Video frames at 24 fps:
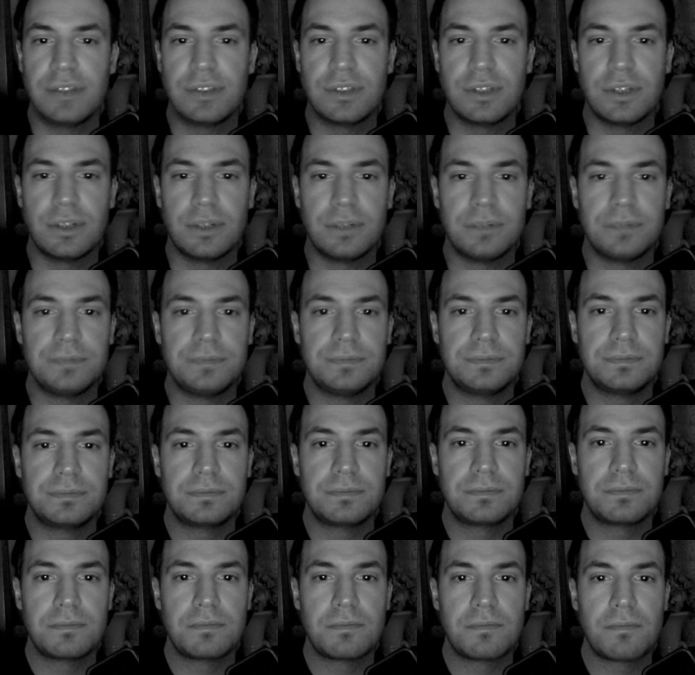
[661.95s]
So
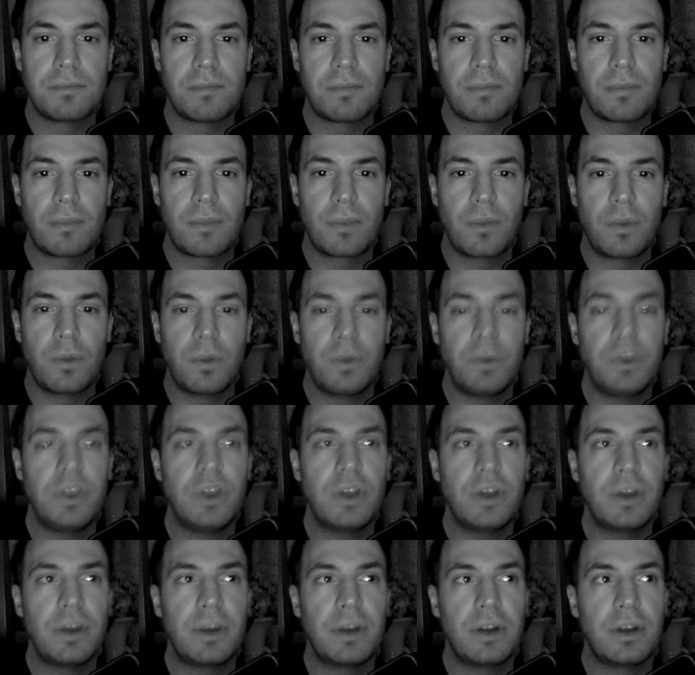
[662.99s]
when we
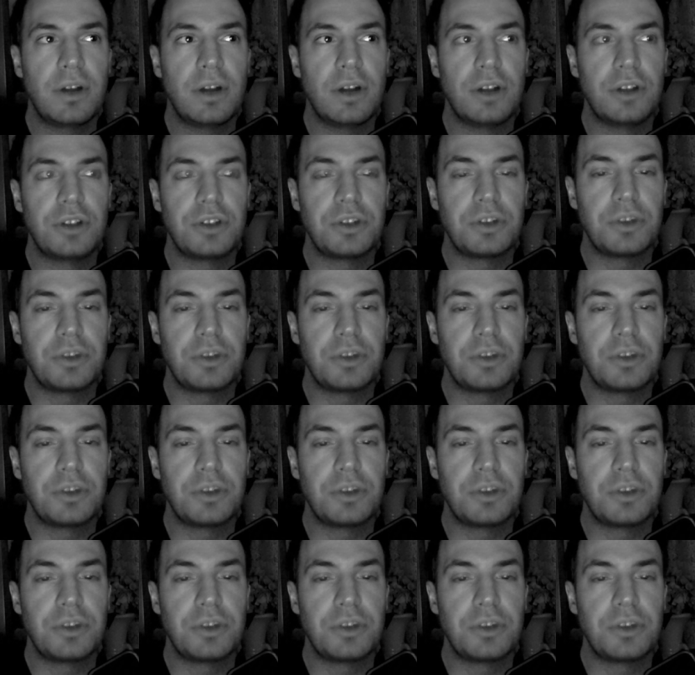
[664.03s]
talk about culture